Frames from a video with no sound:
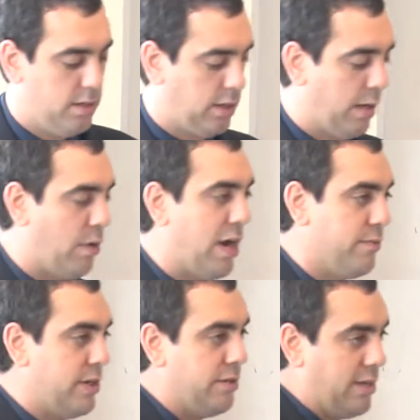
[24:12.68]
Okay, why
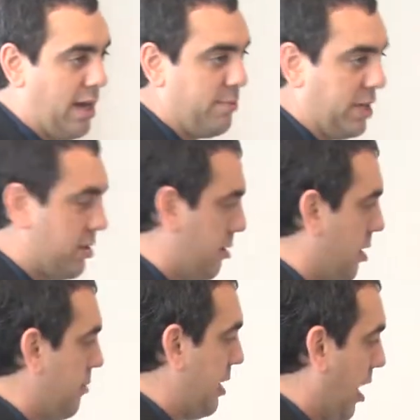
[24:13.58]
did we do that? Because it's
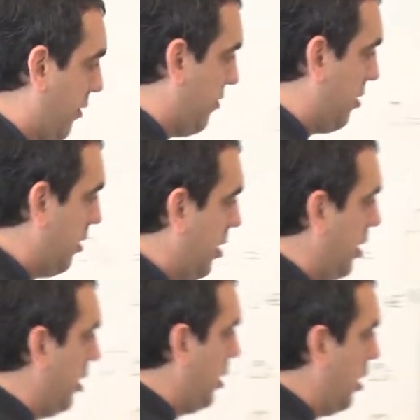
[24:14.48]
going to be helpful
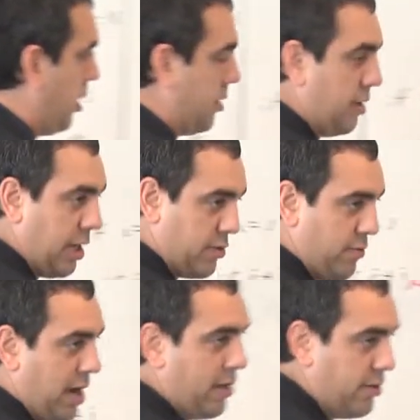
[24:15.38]
in the next
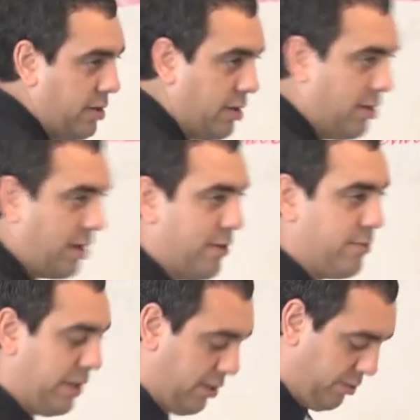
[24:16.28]
round, okay,
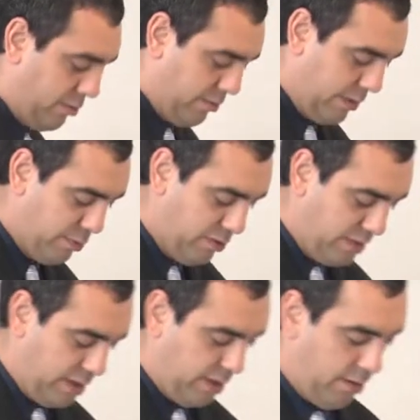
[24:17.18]
when we go through and we prove
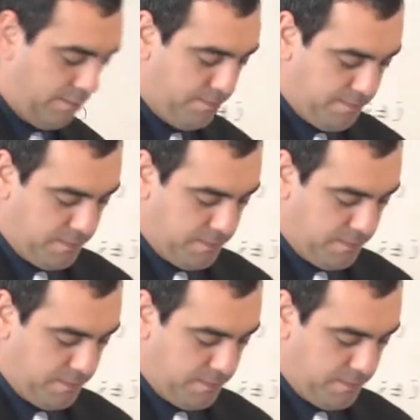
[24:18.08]
the theorem.